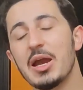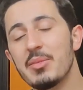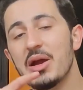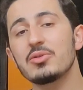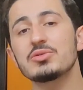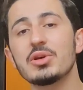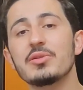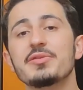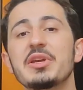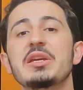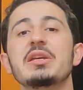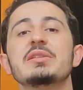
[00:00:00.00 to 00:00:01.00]
amount of
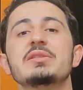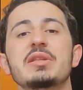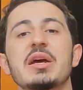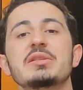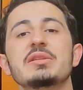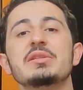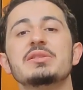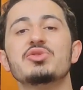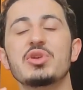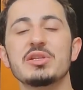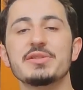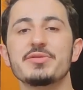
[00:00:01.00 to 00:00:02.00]
heat that is
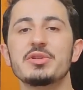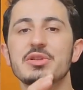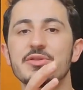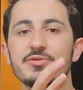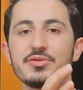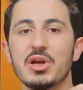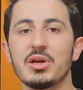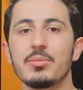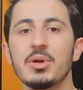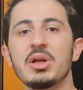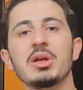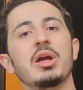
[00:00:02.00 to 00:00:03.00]
transferred
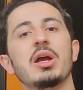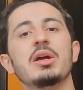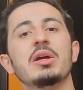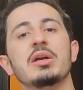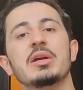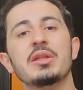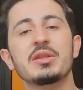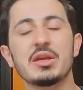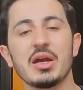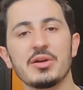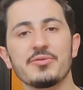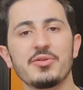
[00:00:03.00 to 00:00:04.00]
from
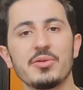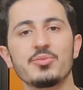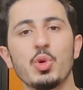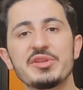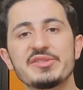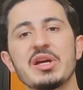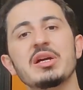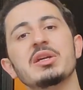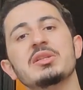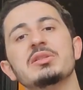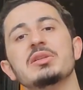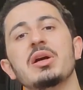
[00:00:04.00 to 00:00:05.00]
from one
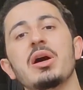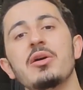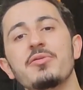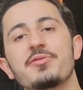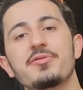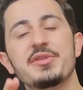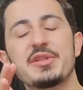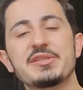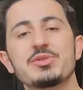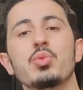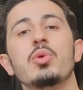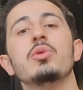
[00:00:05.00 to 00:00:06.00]
side of
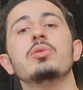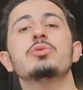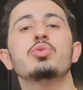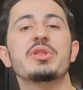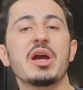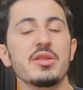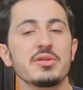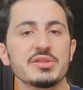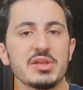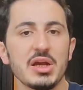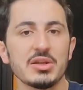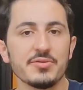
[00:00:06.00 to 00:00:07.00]
this wall to the other
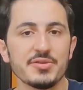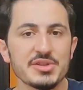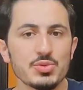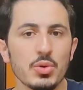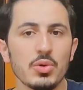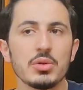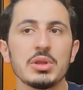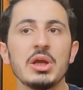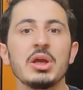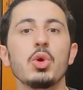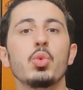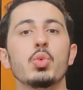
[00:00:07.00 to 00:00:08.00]
side of this wall
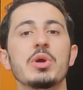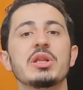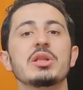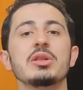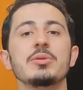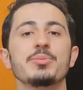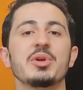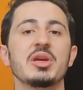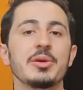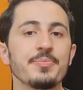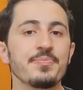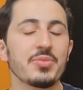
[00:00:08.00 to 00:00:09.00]
will
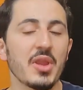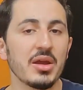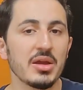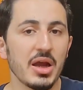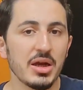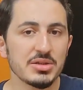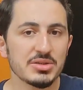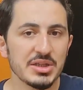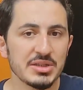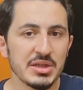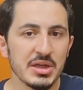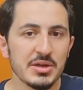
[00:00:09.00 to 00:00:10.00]
be
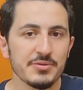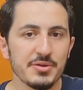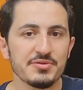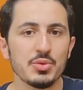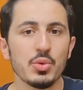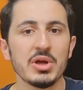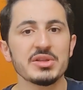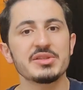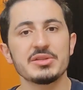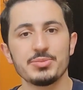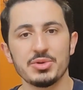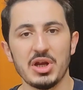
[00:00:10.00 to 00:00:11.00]
150
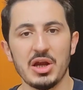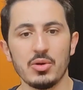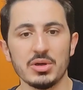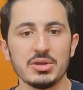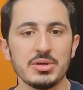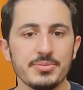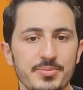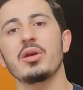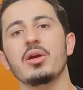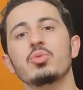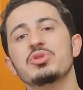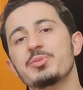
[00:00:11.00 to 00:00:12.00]
watts per hour.
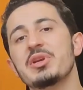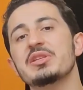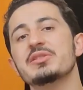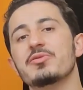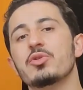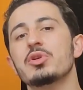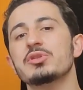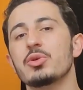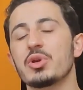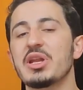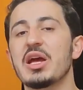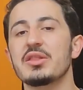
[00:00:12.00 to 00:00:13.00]
Which means, of course,
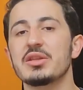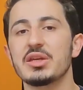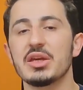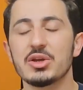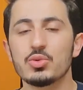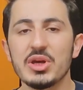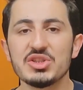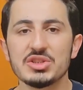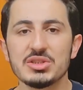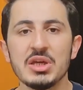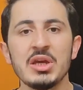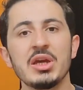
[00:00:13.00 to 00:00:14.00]
looking at the
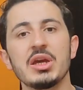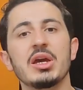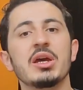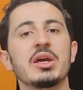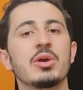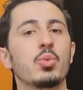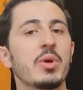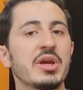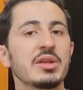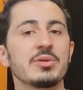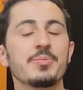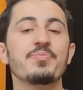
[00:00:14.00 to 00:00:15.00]
equation,
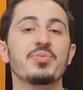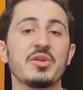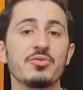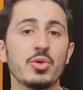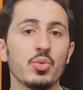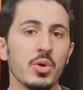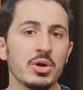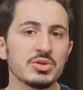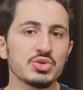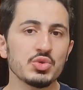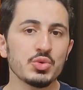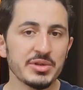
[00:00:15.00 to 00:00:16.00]
if we
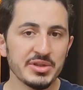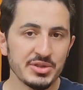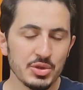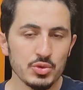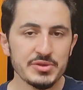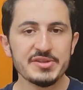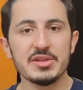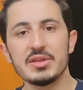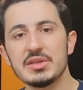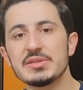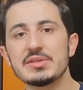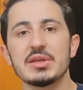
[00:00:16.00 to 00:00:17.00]
want to reduce
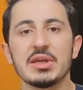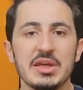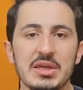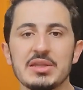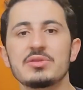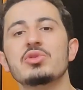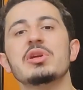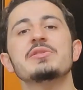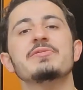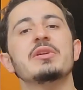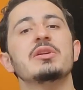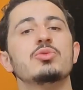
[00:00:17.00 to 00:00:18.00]
this heat
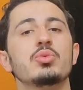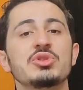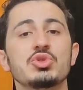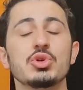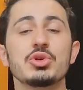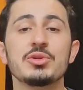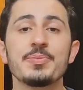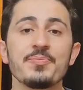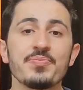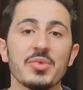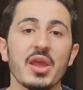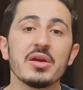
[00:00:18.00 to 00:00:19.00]
transfer, we should
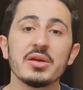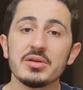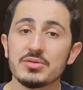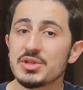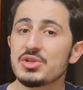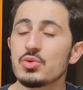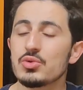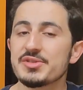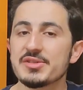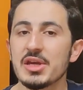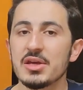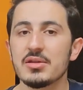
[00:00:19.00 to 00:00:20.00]

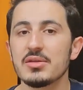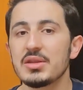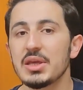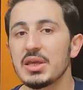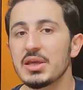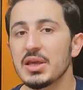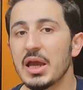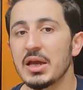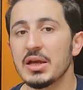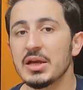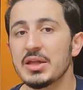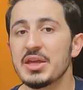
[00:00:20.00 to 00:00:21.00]
reduce the
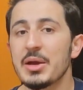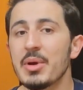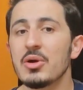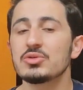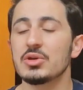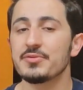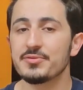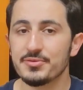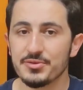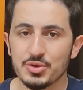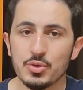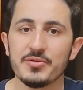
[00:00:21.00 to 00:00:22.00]
amount of
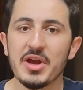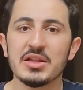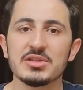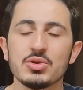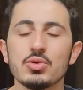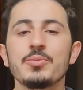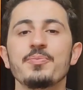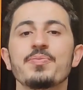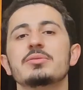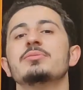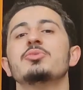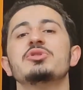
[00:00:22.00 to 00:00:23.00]
U value,
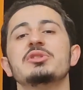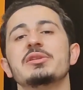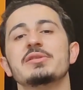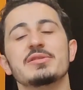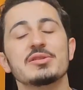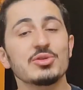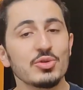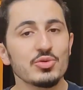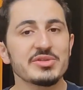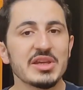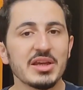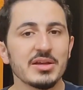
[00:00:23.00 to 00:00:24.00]
which is
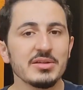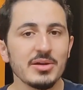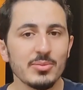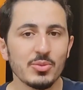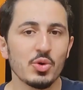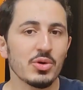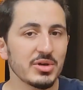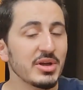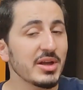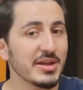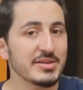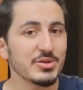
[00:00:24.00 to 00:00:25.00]
using
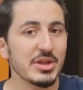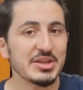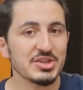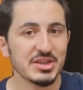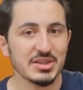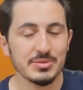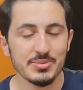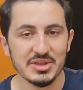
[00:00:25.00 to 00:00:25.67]
more insulation